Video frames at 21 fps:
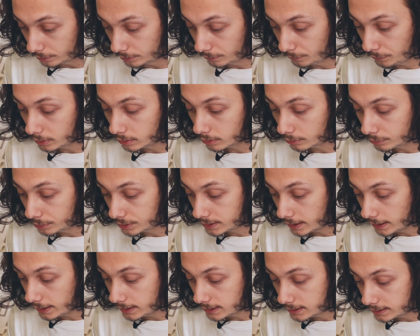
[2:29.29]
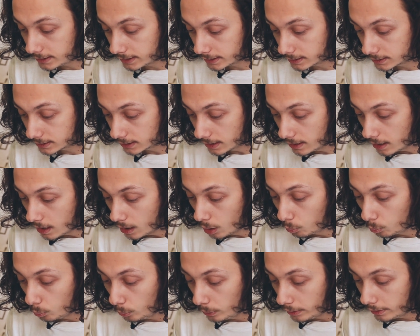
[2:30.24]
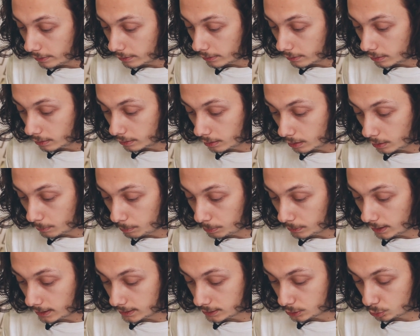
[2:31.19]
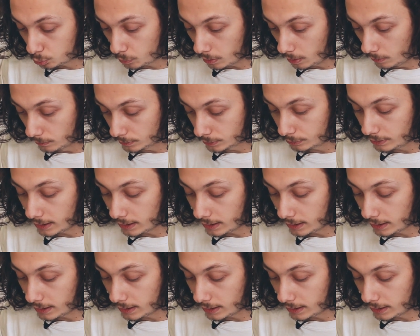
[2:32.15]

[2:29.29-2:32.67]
The filter is A6 with plus 12, so